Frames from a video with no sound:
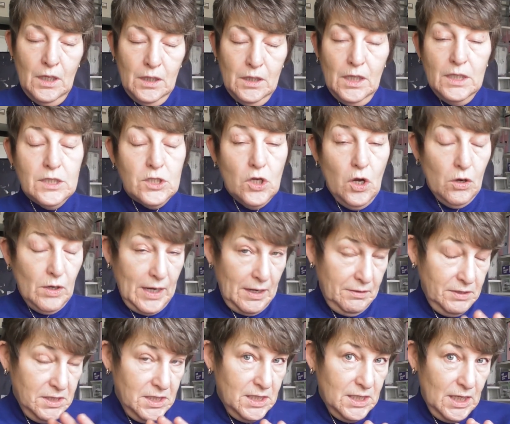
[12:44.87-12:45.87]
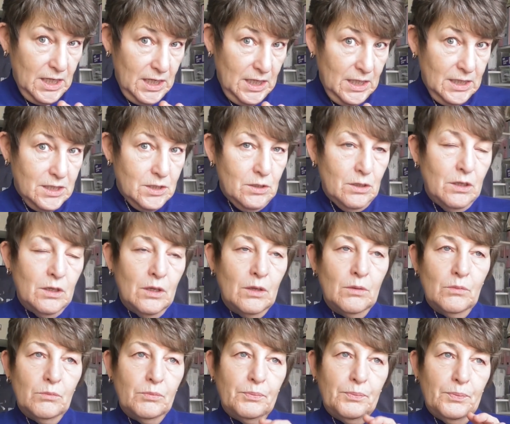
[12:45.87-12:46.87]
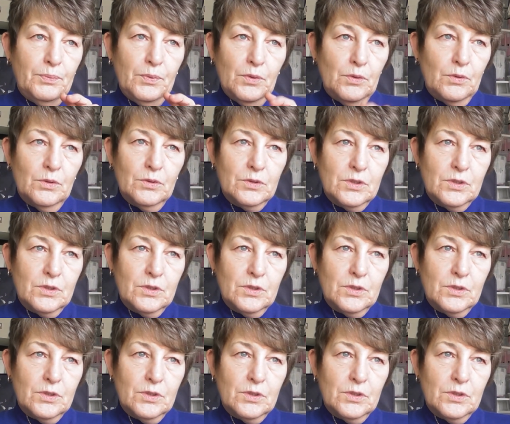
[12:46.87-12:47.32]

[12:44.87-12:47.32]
it's not guaranteed, but